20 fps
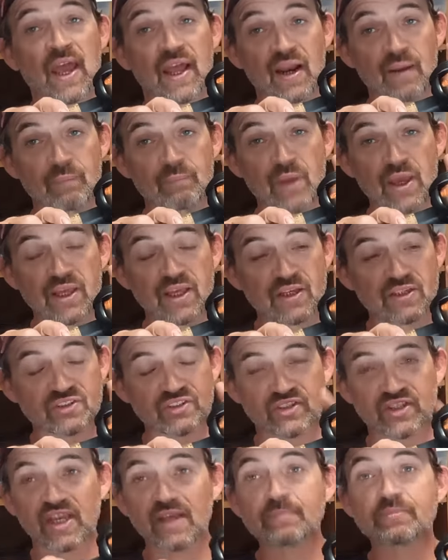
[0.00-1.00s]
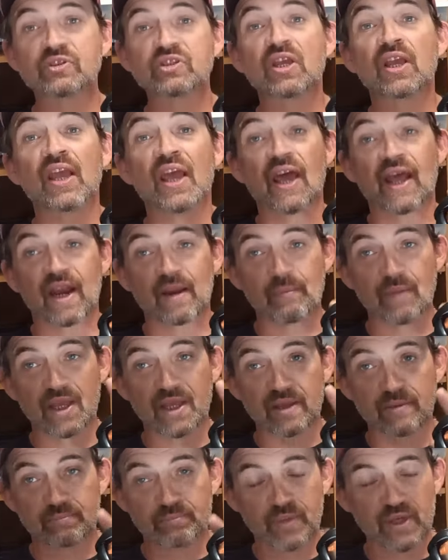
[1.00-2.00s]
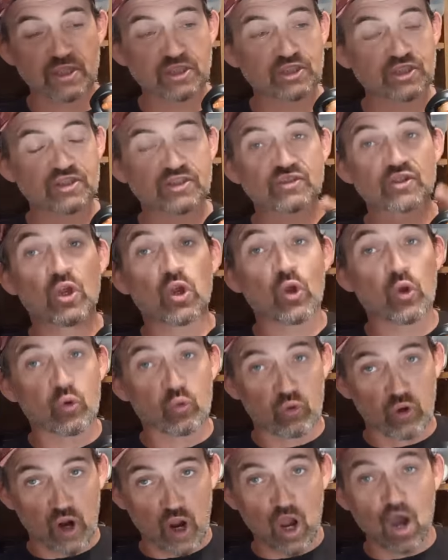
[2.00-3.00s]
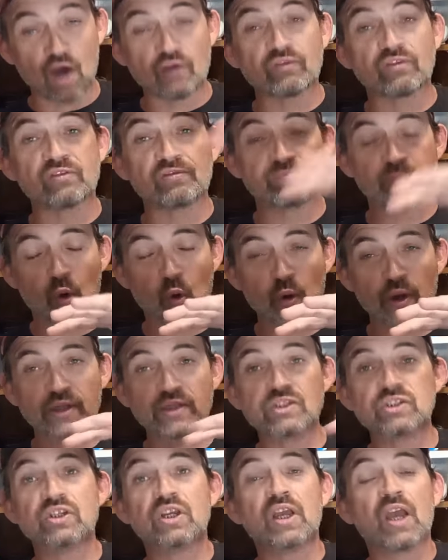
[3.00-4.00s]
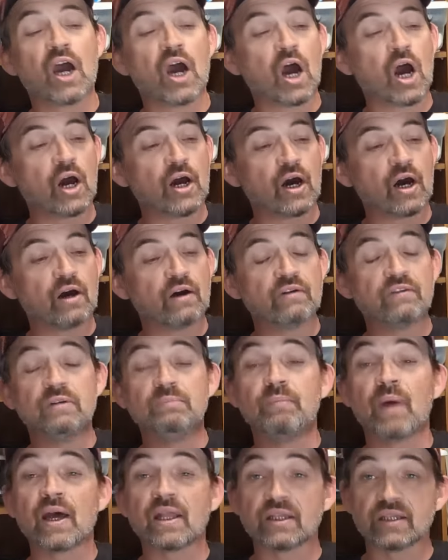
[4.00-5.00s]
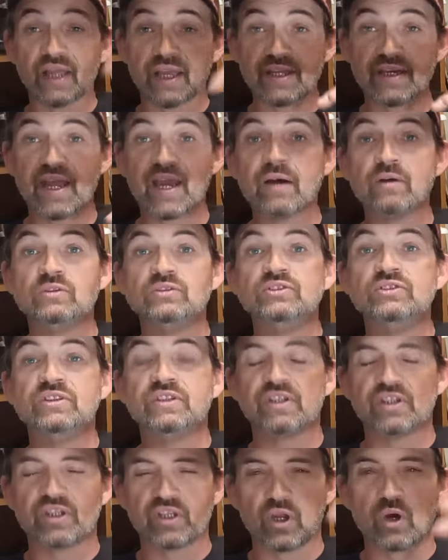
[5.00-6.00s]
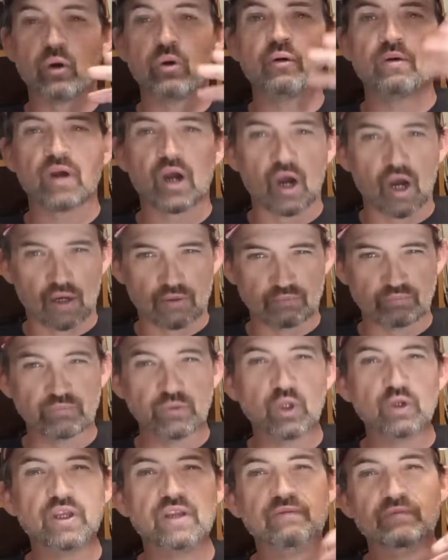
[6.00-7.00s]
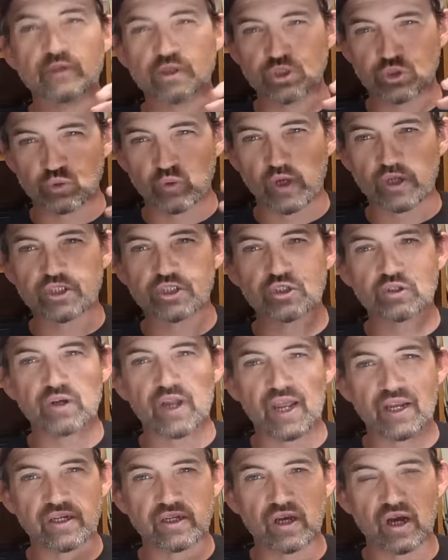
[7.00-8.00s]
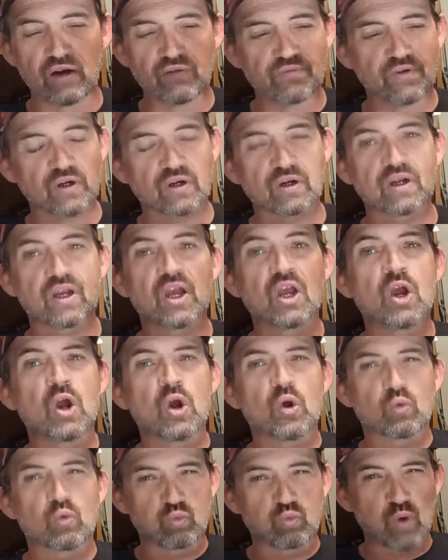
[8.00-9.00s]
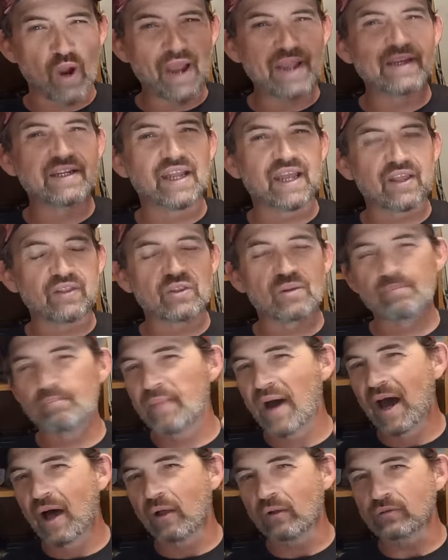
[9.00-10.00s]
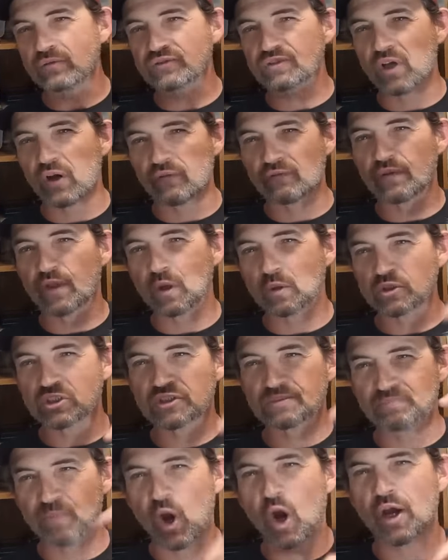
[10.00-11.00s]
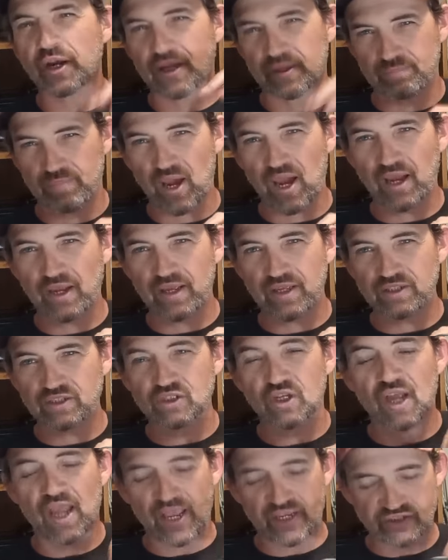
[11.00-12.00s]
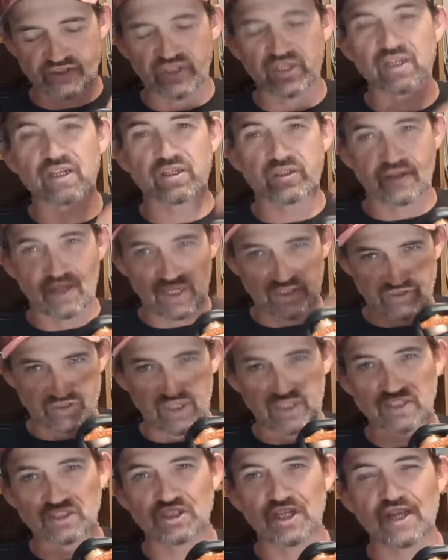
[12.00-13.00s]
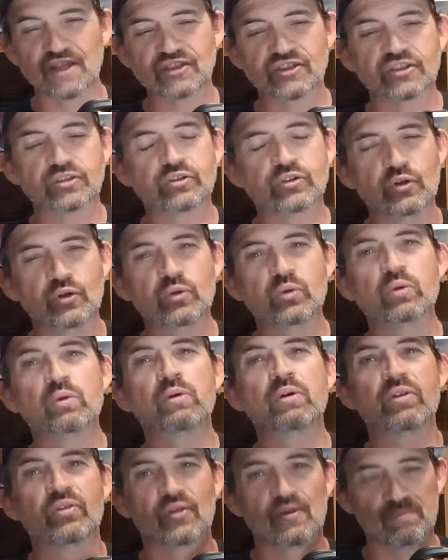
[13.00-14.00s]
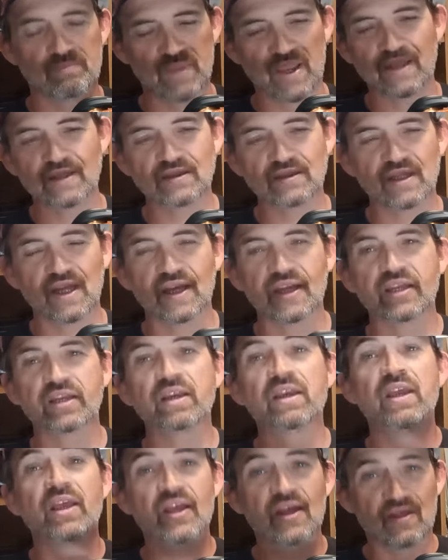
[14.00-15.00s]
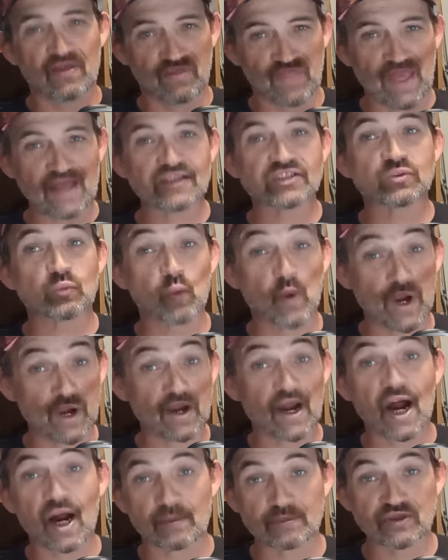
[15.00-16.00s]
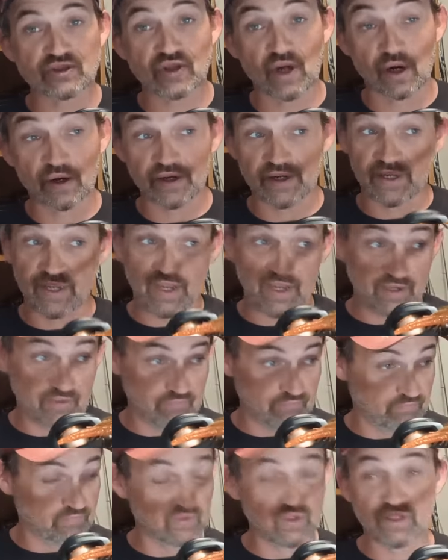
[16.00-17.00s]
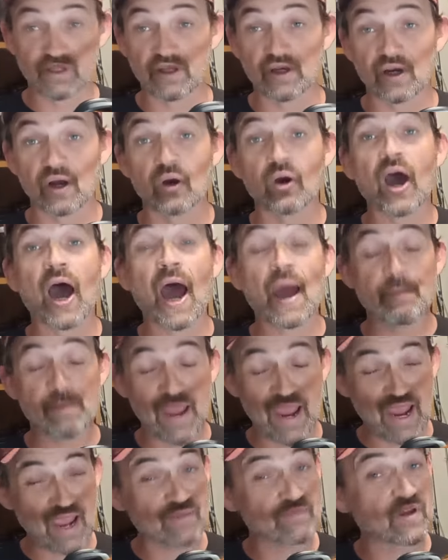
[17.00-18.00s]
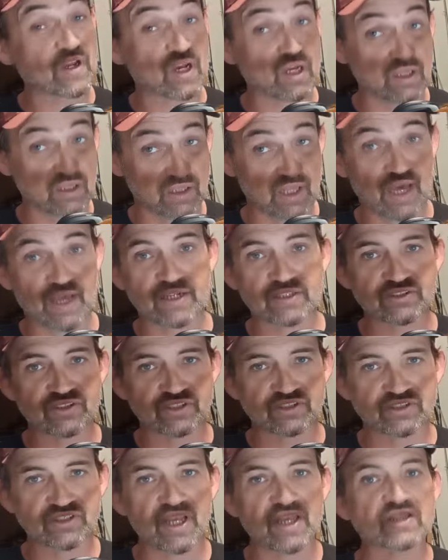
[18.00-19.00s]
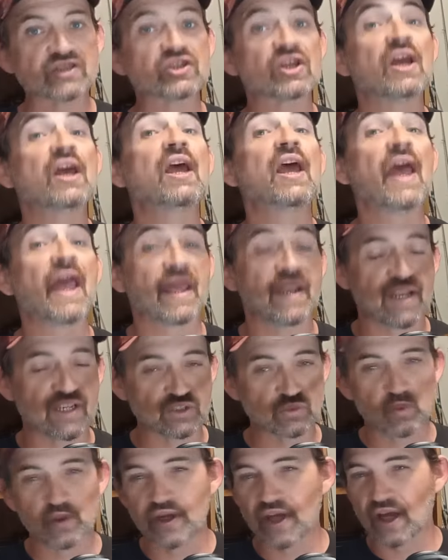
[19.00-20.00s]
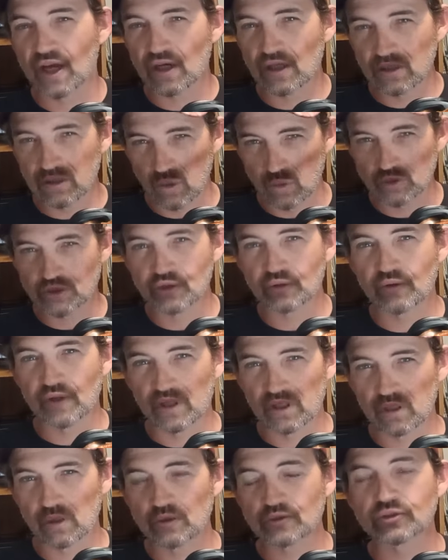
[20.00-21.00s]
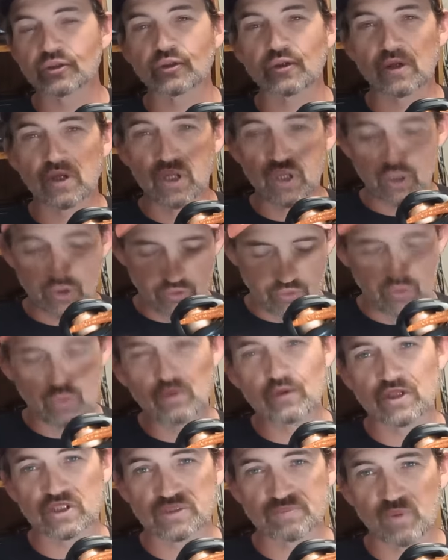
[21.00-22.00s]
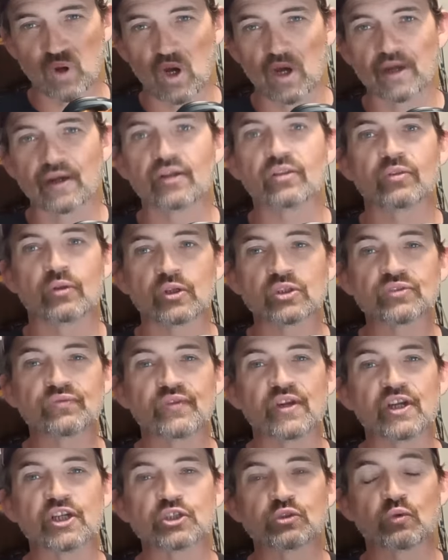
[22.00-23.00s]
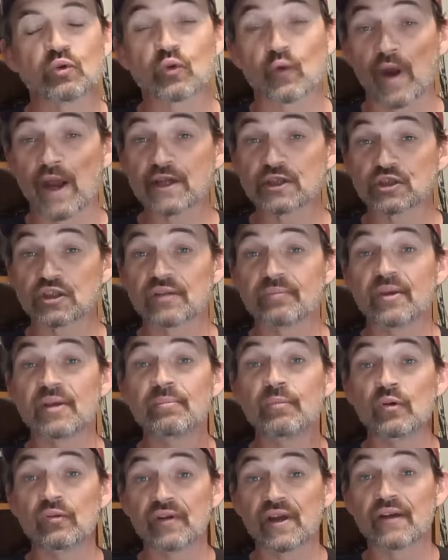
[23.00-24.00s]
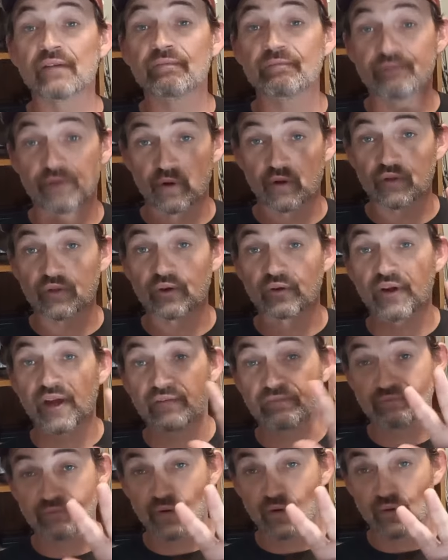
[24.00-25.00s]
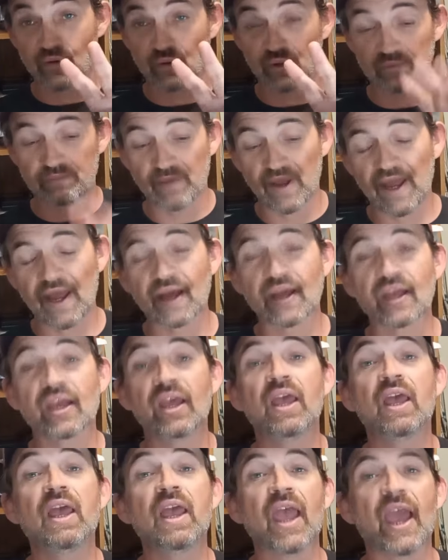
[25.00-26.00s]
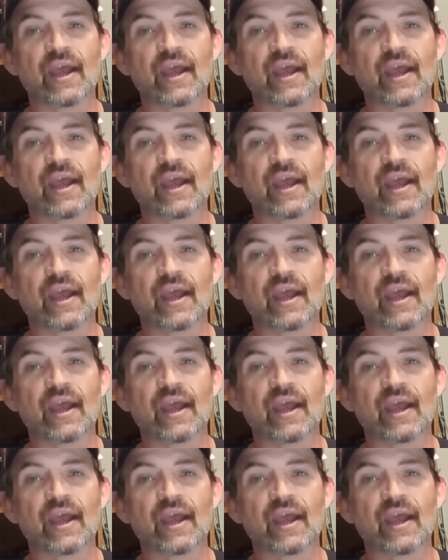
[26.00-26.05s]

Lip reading: And I'm making skips and I'm making pitches off of points, by laydowns, you know, looking for structure and cover right in the mouths of those spawning pockets. As they adjacent to the main lake, that's where I'm starting, and you know, I'm having a lot of success. And as we get closer and closer to the spawn, those fish will gradually be moving further and further and back.